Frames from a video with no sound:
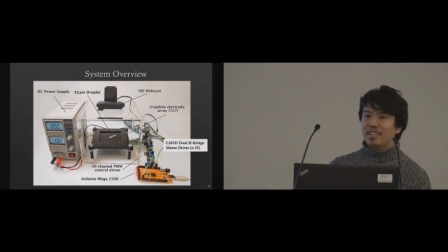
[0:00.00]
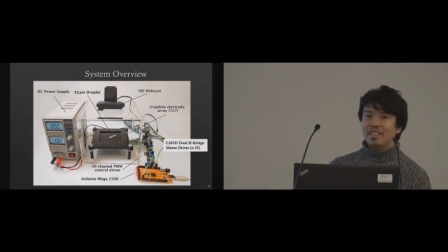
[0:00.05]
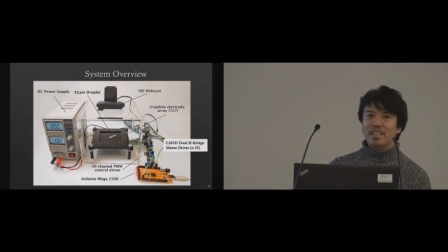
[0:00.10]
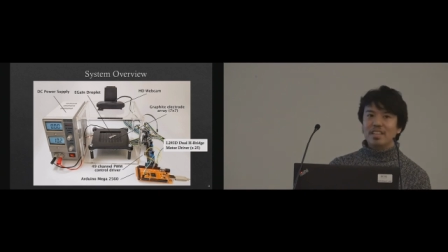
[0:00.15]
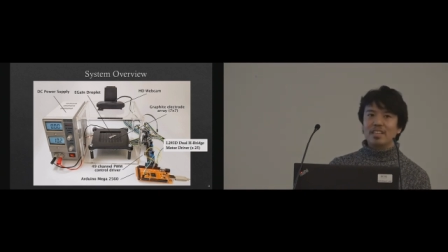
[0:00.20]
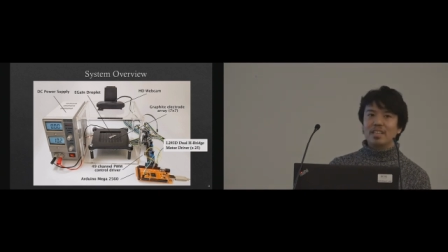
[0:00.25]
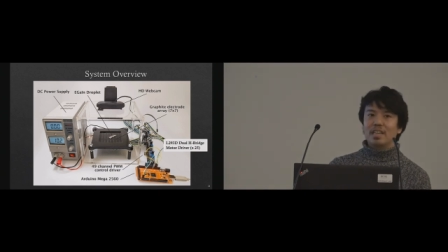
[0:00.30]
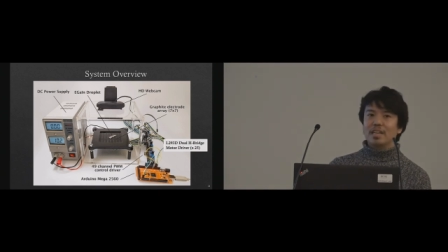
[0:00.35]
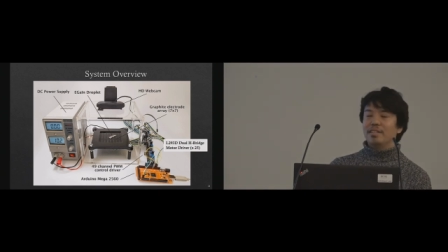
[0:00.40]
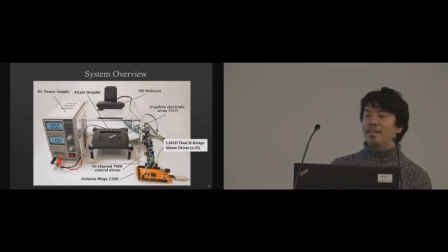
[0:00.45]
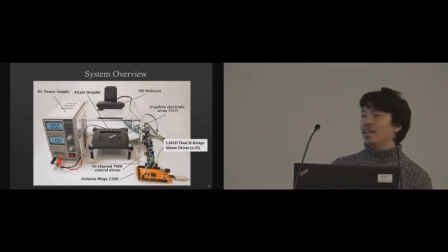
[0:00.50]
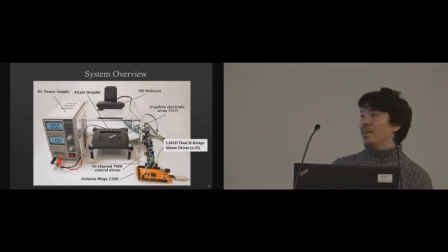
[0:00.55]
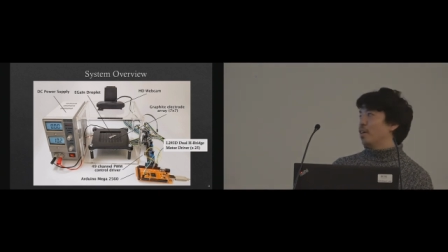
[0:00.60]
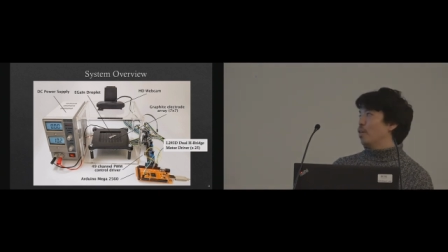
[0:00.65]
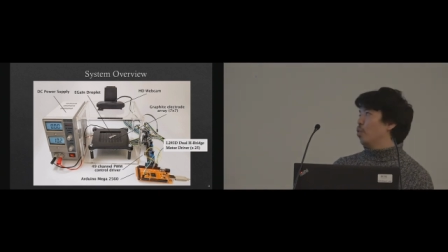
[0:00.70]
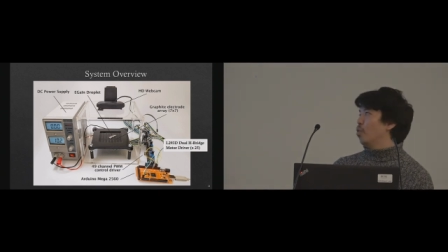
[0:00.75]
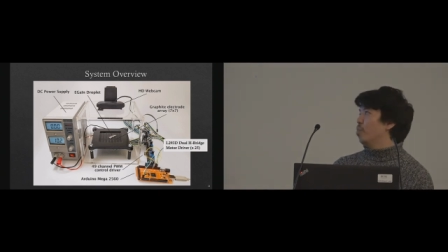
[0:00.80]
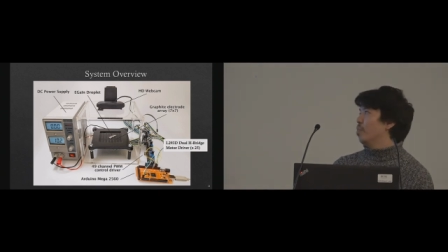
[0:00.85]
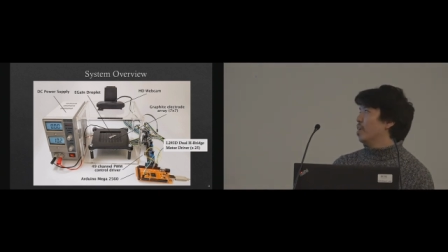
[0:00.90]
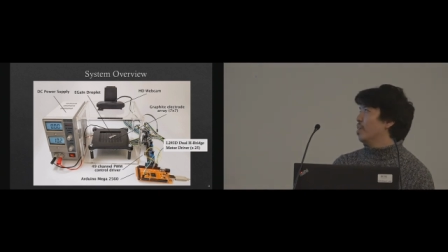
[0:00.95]
This is
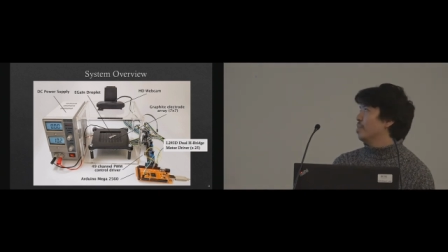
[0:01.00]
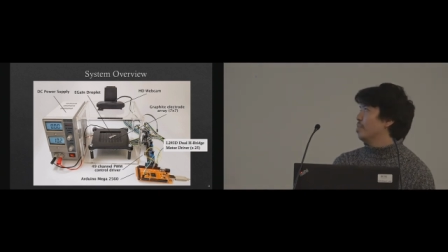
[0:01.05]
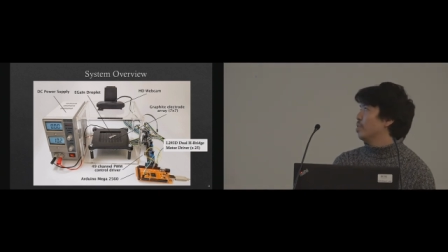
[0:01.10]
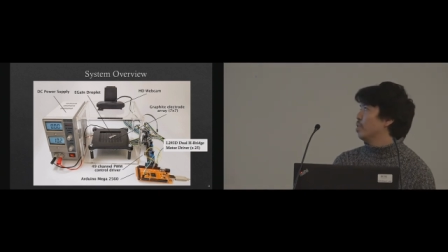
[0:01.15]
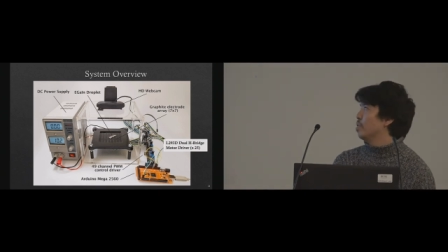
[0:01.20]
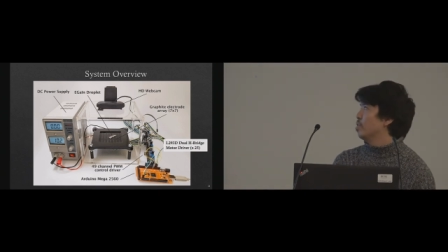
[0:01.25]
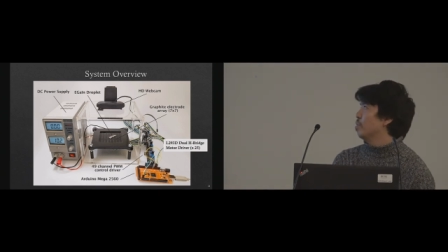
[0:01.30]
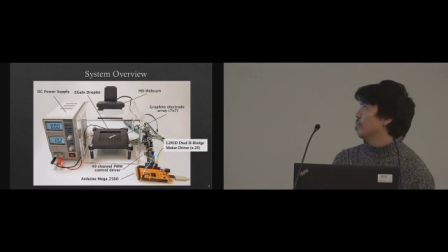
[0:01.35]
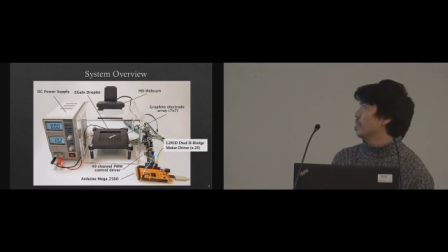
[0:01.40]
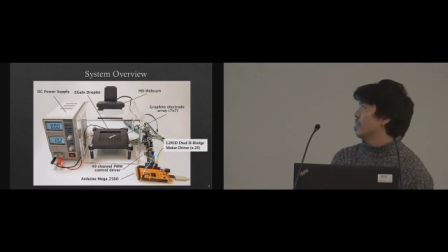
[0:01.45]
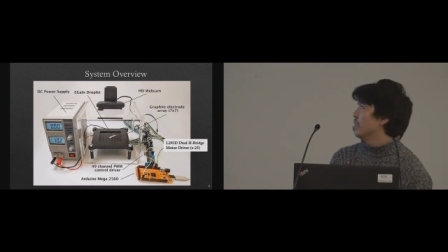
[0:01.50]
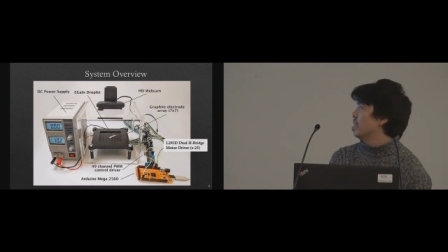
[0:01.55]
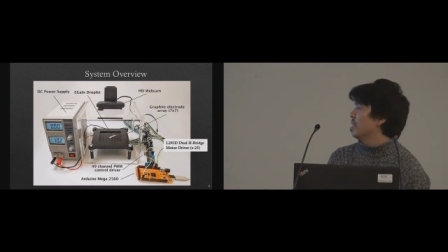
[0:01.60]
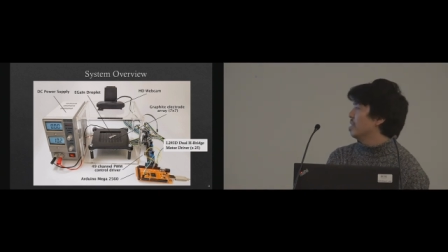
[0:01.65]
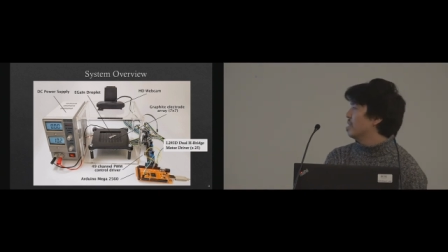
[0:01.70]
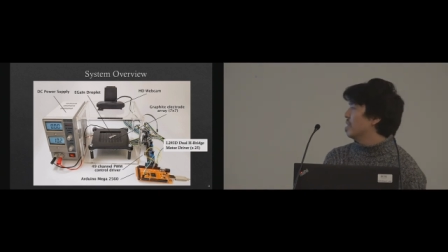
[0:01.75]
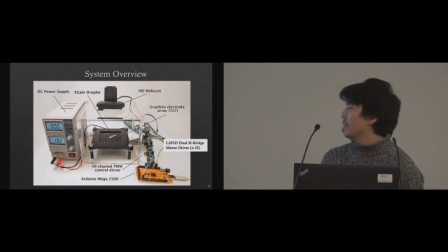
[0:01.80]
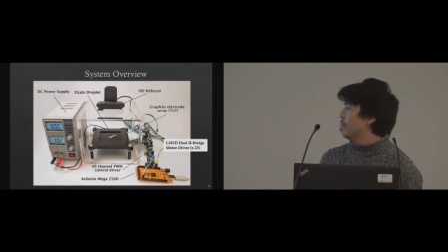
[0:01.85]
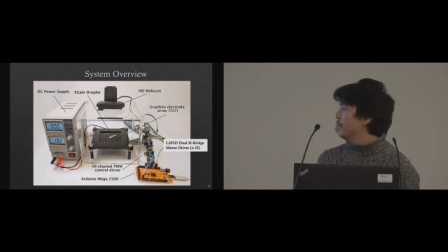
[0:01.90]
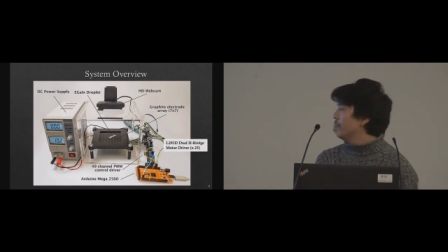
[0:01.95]
our overview of the
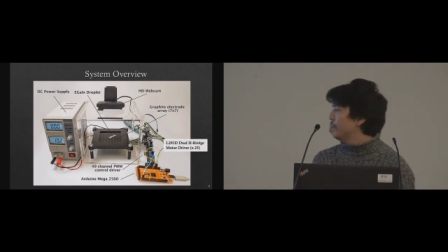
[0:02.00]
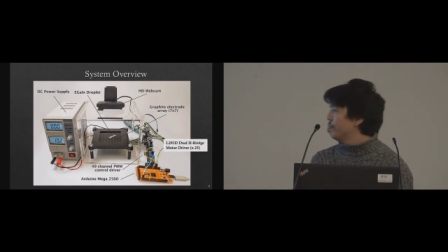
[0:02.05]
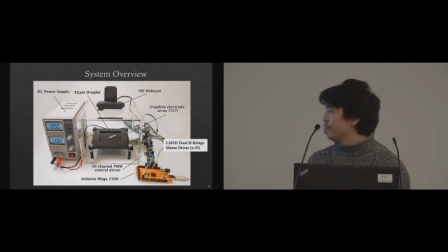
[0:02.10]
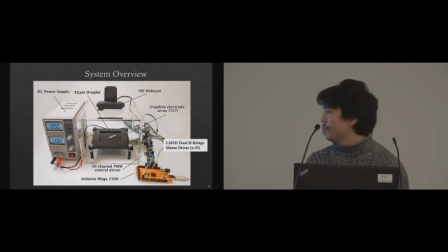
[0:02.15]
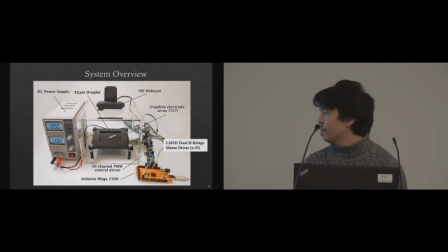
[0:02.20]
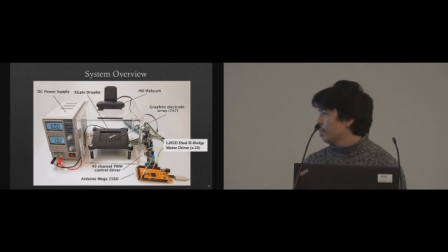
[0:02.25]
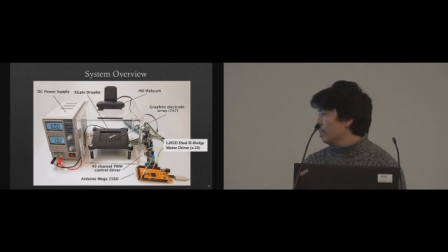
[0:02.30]
system.